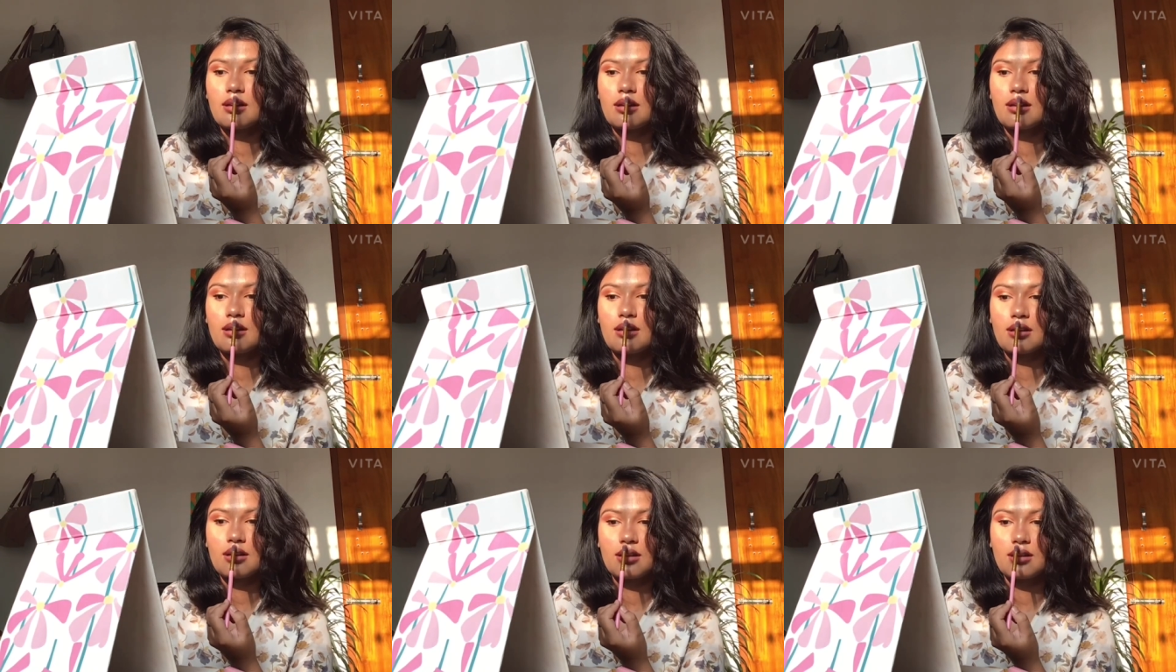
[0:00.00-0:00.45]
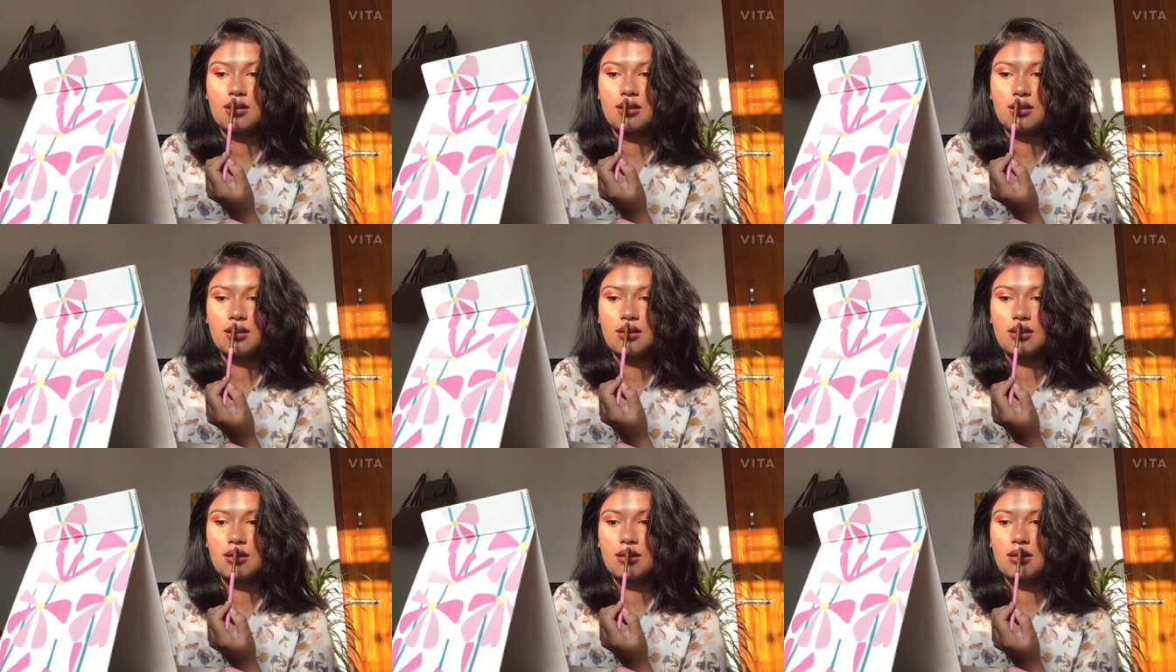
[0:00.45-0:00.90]
So
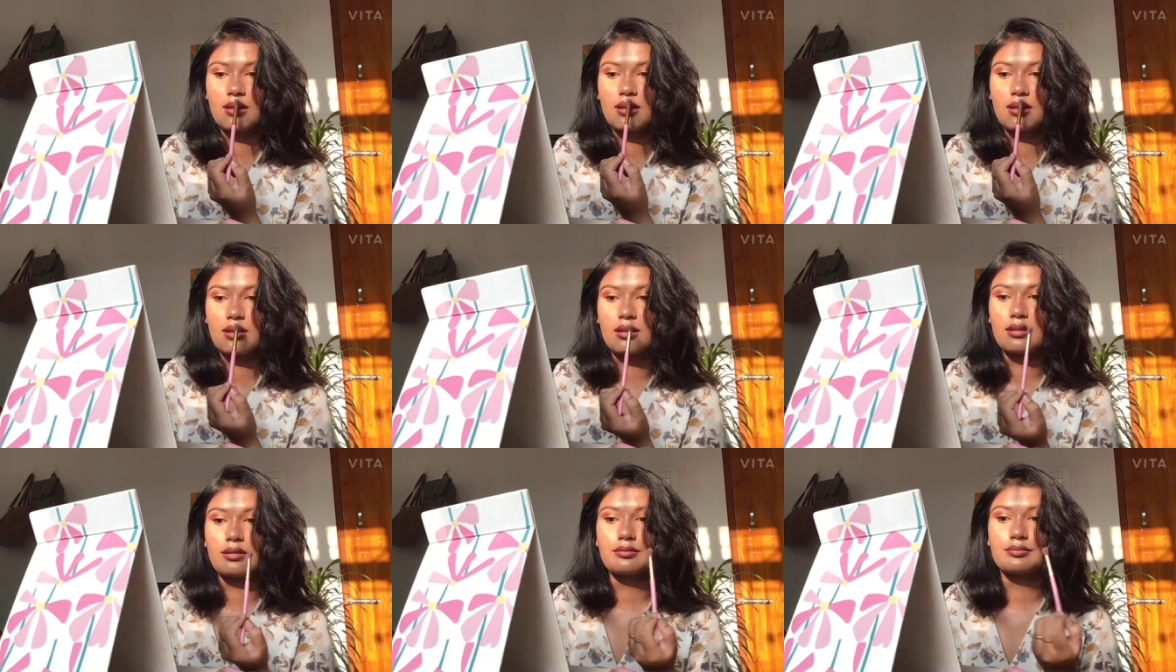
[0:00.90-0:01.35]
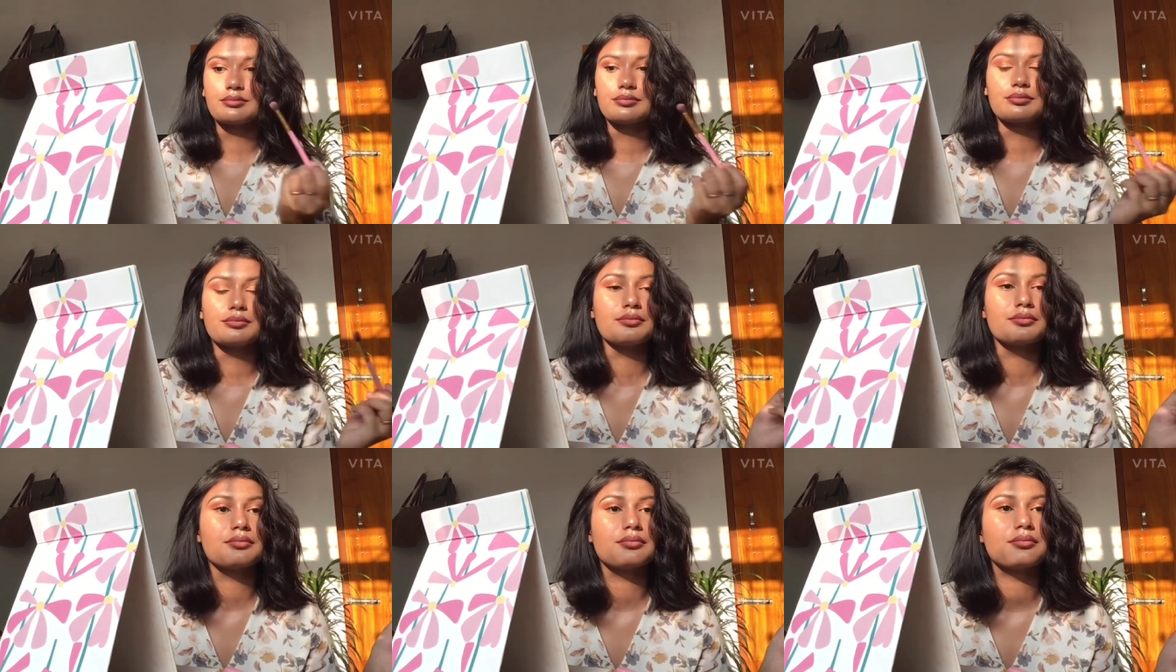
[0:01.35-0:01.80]
the thing is,
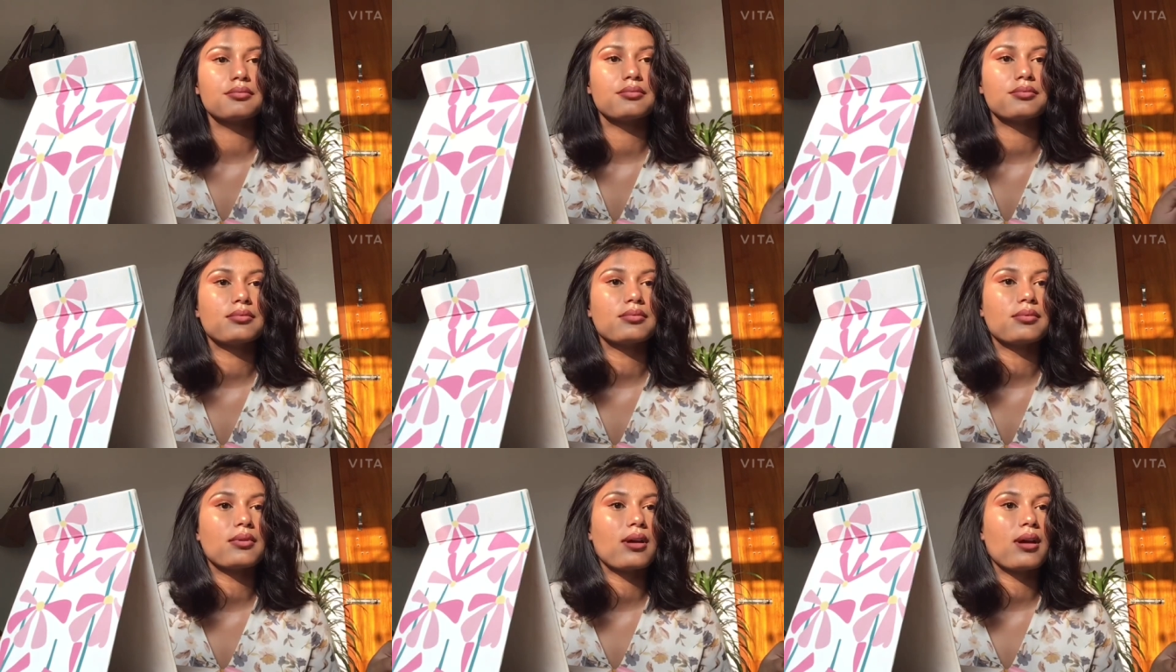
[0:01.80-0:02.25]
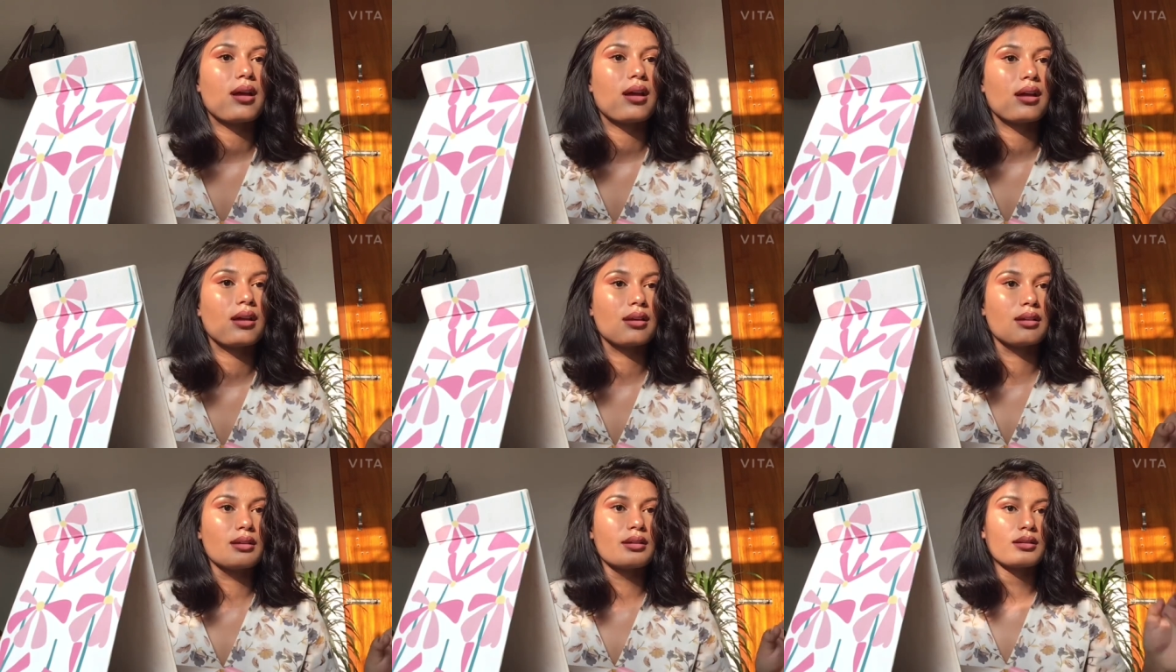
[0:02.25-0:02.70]
if you
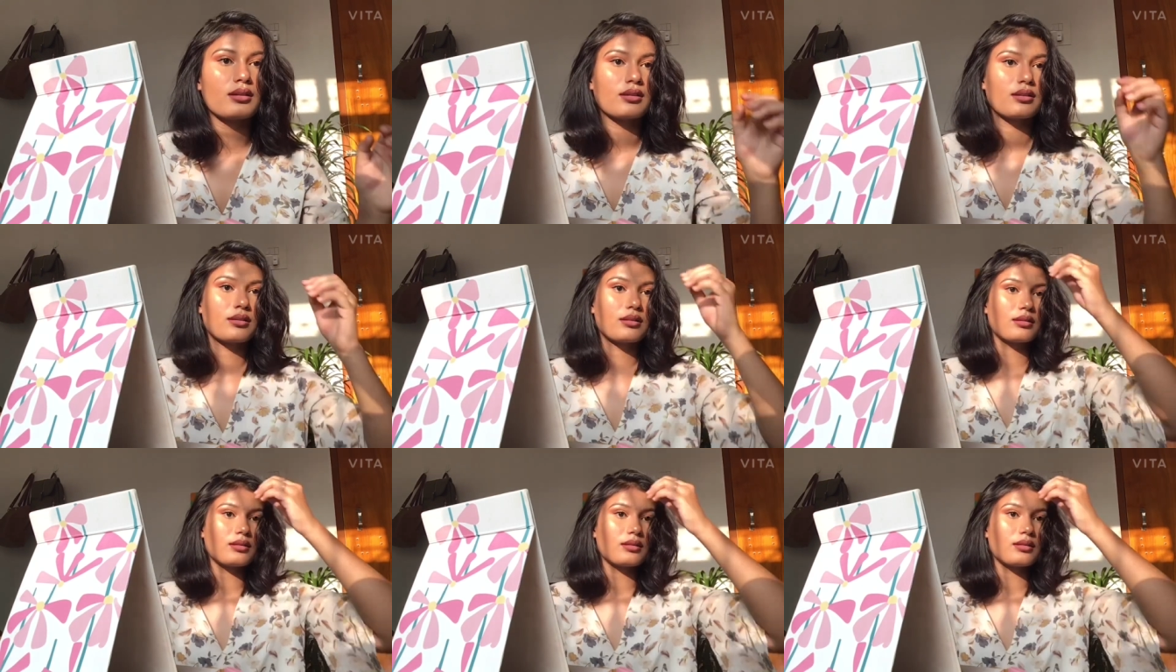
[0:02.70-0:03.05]
like